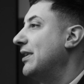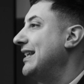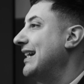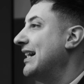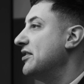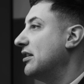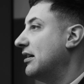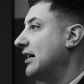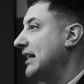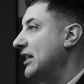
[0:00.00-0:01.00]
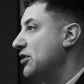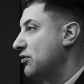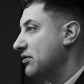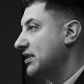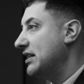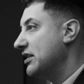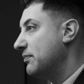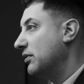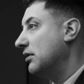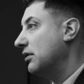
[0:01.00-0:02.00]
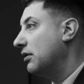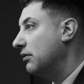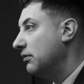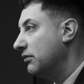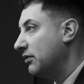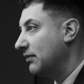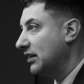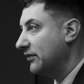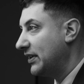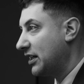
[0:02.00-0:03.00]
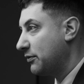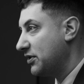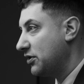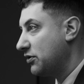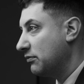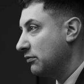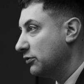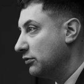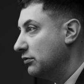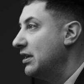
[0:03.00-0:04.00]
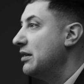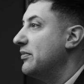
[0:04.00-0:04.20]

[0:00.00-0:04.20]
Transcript: where the underlying interest is below the relevant acquisition rule,